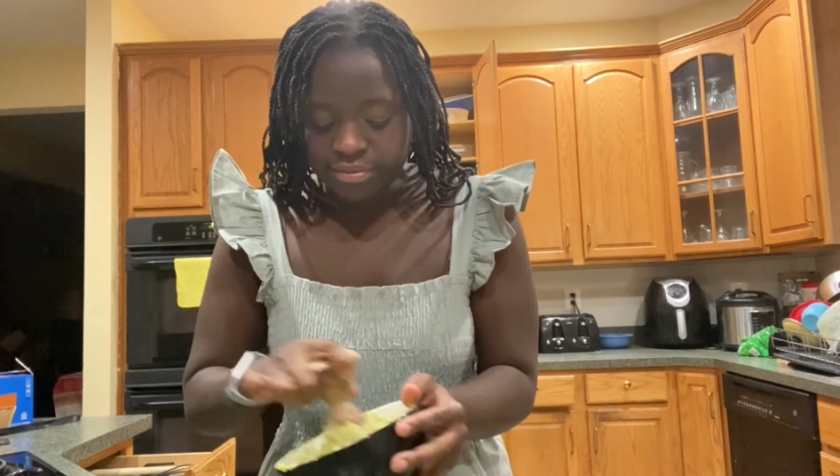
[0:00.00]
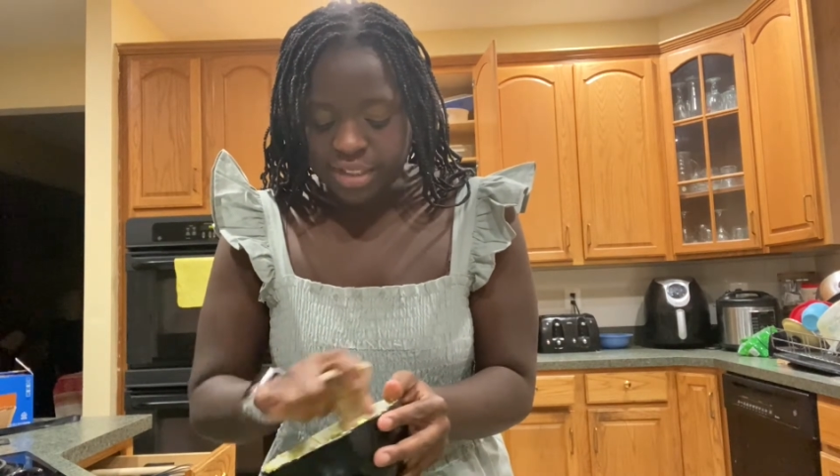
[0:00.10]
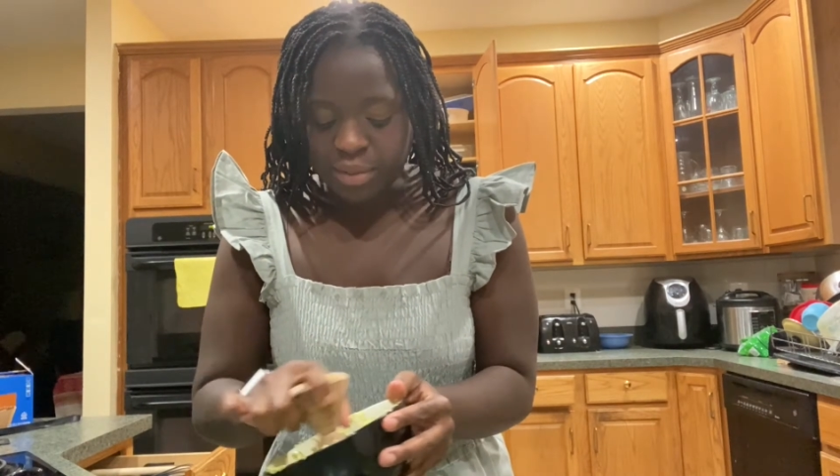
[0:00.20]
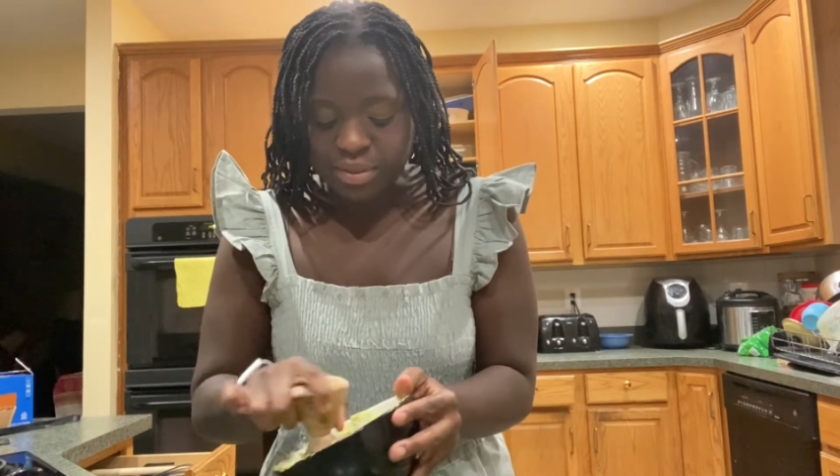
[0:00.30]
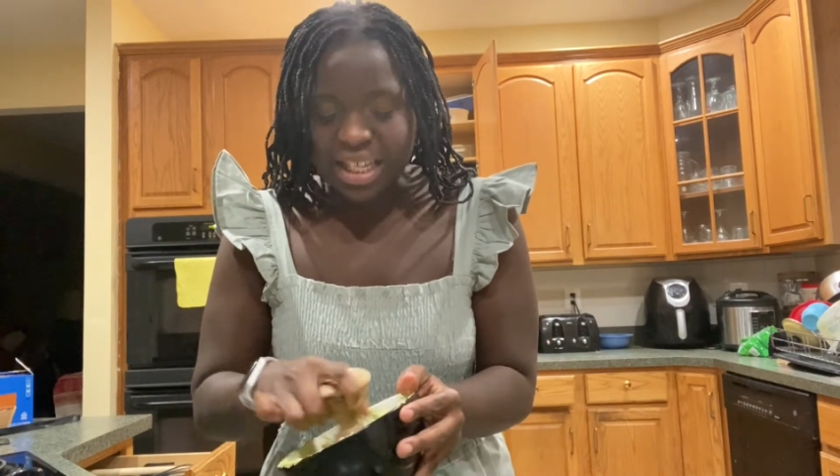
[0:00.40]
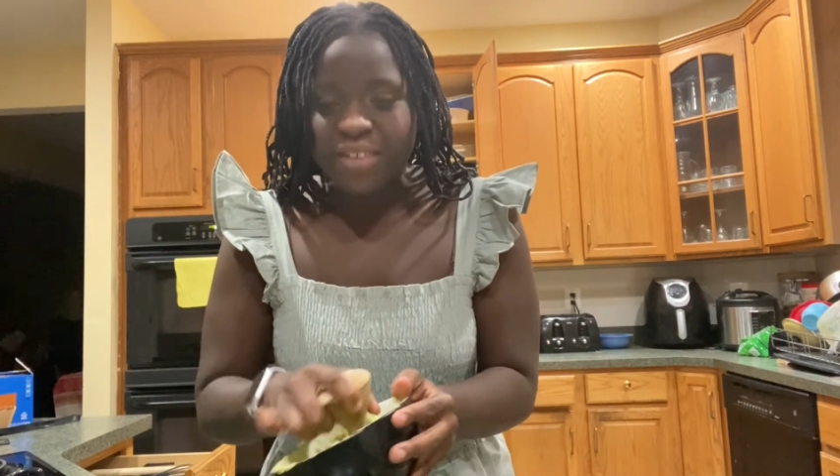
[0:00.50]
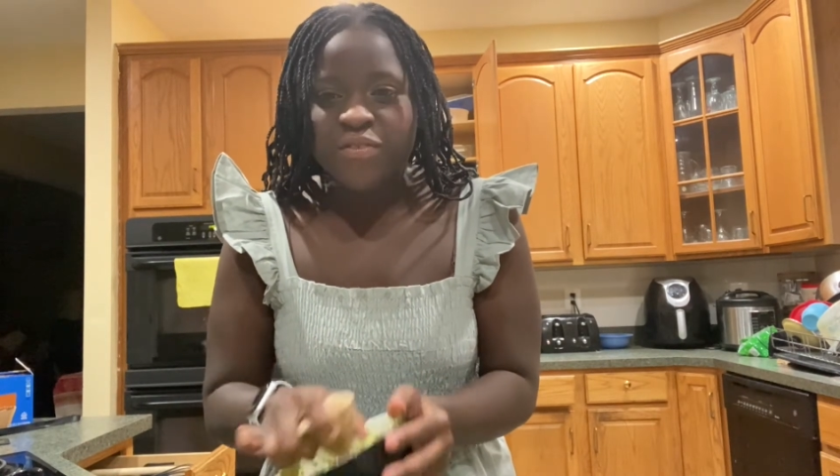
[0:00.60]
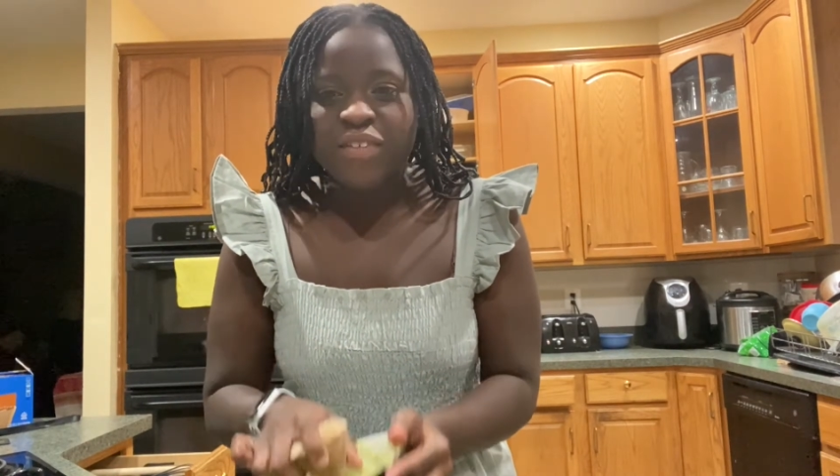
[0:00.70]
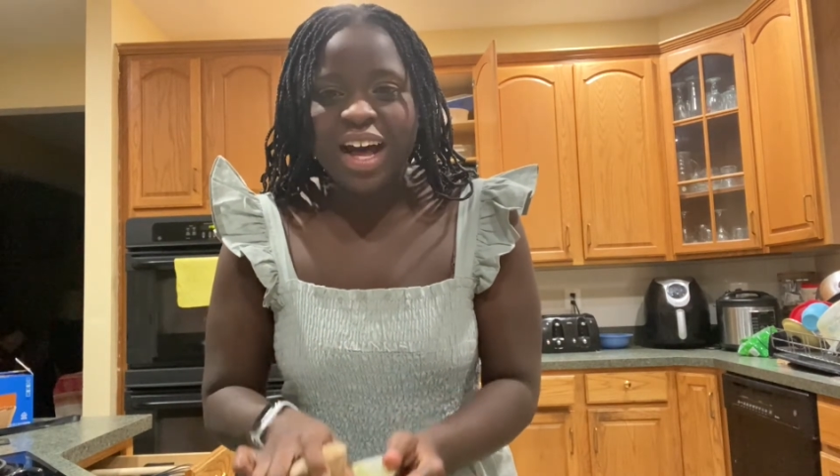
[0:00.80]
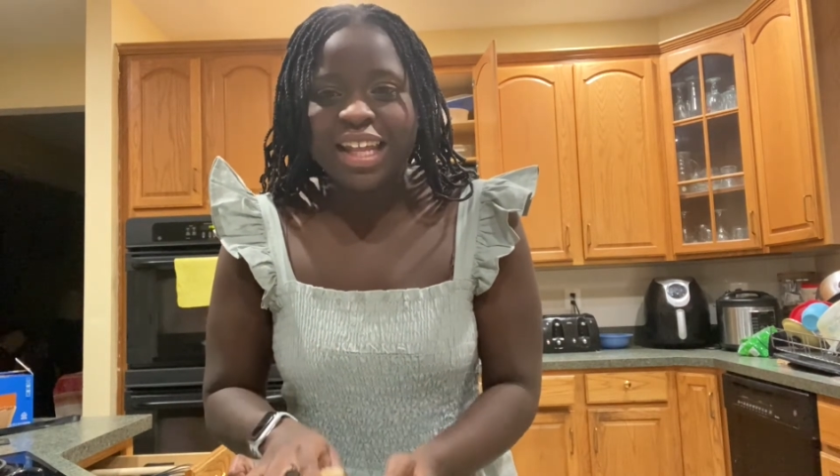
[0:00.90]
it was like
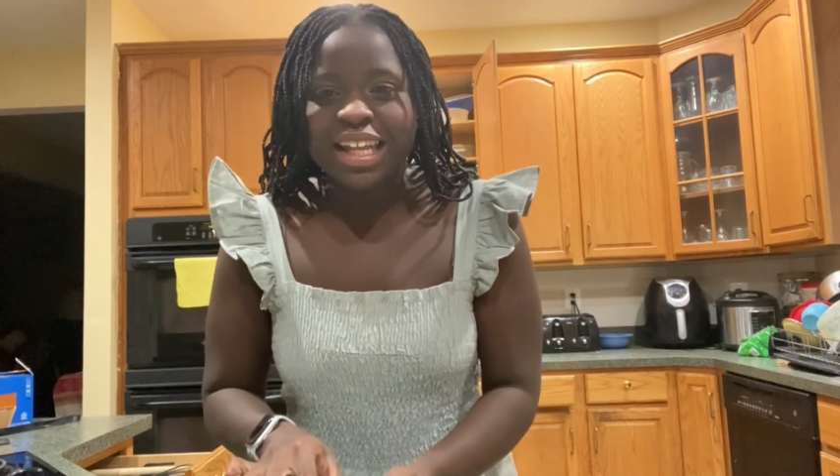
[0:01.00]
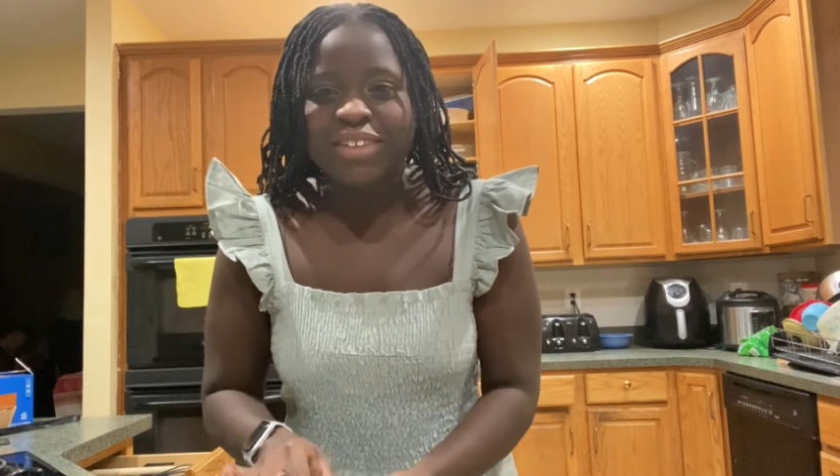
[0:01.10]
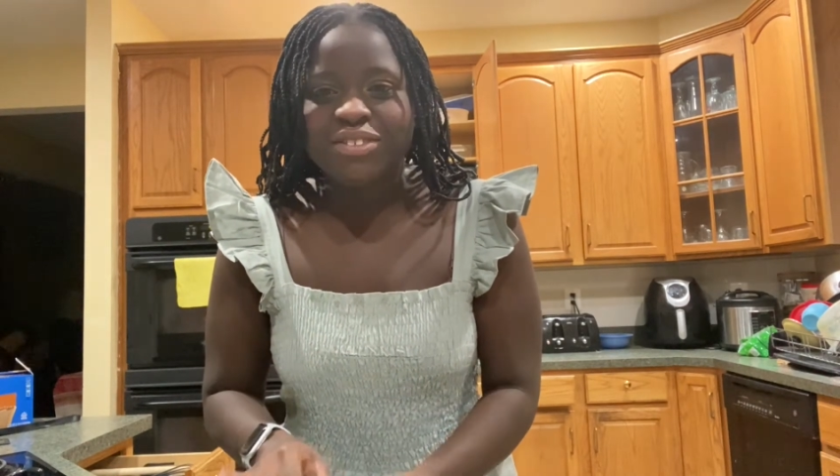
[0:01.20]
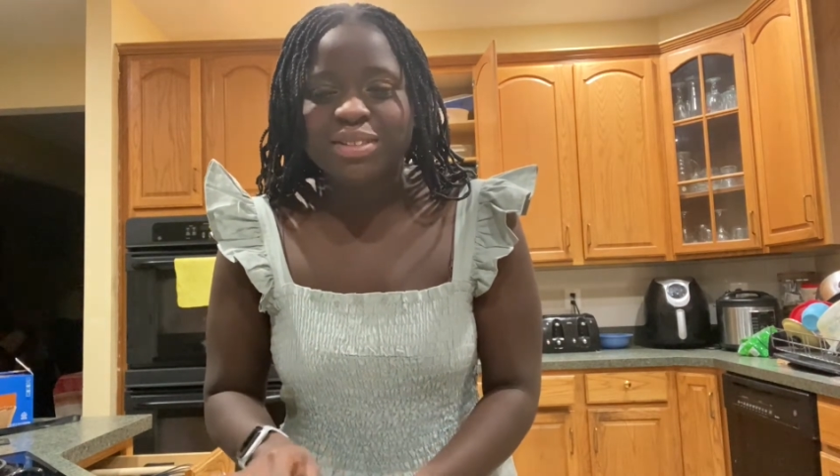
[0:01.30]
fun. Like it was